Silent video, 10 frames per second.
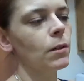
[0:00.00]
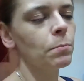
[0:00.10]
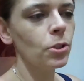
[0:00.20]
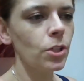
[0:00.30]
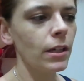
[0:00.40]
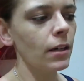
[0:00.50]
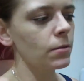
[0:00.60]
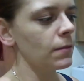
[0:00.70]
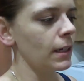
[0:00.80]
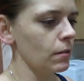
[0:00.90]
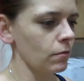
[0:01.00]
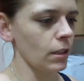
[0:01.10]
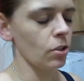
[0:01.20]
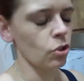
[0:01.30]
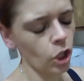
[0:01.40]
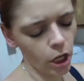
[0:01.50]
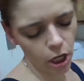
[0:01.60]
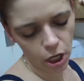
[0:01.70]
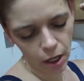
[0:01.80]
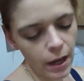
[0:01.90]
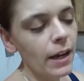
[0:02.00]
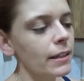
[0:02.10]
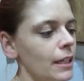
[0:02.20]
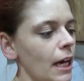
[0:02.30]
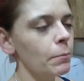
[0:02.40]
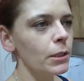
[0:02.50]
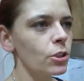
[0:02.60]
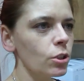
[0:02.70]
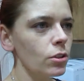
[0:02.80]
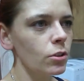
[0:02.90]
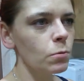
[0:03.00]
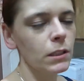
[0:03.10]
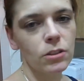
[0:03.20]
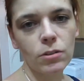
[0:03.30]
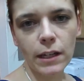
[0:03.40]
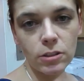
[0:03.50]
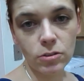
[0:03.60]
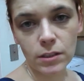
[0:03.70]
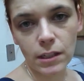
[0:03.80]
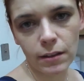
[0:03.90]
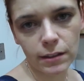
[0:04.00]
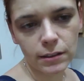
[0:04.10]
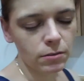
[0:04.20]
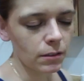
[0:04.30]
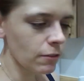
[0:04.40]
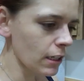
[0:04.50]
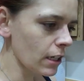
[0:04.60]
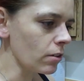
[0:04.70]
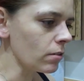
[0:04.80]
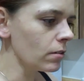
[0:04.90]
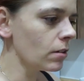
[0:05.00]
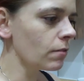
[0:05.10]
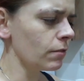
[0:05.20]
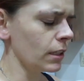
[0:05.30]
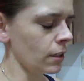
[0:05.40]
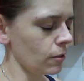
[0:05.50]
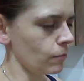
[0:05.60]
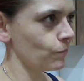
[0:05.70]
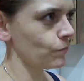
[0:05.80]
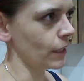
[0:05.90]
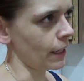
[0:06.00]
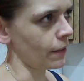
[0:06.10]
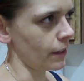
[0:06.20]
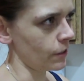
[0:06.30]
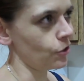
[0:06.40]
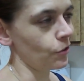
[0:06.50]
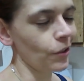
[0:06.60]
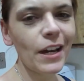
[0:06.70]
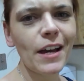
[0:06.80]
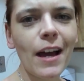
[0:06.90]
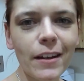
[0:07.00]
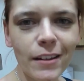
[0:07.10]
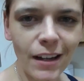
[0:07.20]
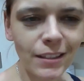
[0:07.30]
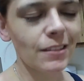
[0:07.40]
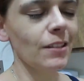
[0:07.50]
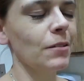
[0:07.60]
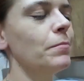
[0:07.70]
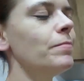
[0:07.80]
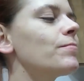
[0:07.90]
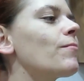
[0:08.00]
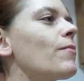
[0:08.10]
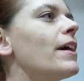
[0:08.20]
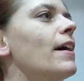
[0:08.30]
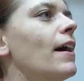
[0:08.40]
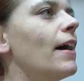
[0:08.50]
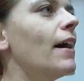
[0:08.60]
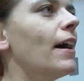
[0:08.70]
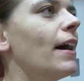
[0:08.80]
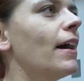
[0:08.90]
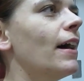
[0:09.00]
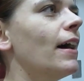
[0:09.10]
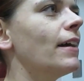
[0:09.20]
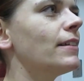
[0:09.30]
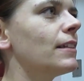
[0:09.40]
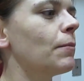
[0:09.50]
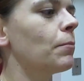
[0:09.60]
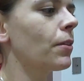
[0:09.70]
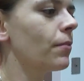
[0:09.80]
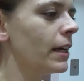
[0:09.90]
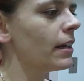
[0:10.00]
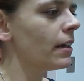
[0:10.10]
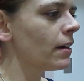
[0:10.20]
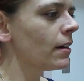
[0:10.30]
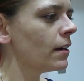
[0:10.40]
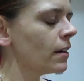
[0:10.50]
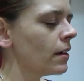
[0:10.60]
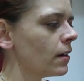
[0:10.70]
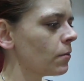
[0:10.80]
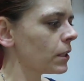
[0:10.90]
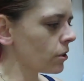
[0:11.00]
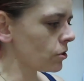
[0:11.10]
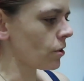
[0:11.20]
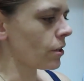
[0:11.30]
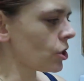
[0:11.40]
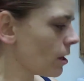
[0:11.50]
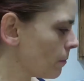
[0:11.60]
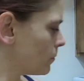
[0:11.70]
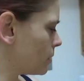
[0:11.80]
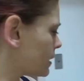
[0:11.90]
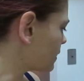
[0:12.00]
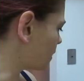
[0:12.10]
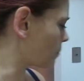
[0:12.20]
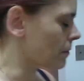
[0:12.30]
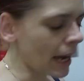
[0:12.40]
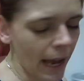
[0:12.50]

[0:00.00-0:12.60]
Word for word: we're pushing out wedding videos. Yeah. Number two, we try to start the Ecret video. Video. Yeah, that too. Costume. And number three, we go to the gym, we clean up the